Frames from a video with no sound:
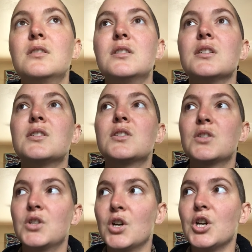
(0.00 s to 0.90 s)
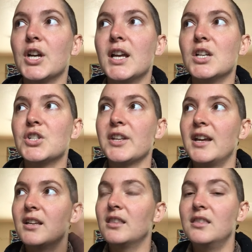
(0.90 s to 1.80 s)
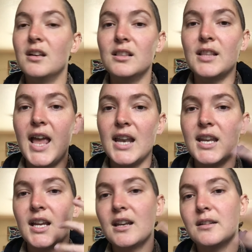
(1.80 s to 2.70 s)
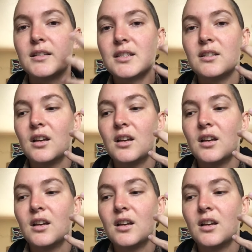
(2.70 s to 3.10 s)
discourage like the landing and